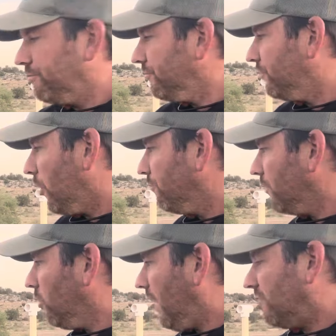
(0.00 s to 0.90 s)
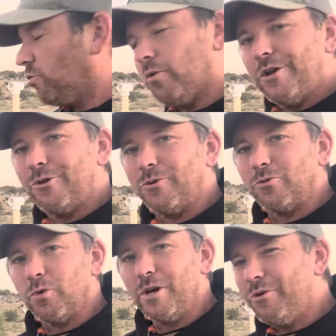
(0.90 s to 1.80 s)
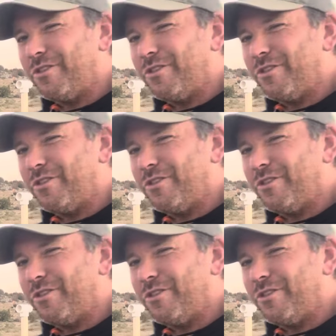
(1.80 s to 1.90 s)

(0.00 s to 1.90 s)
So, okay, so what we're going to do is we're going to put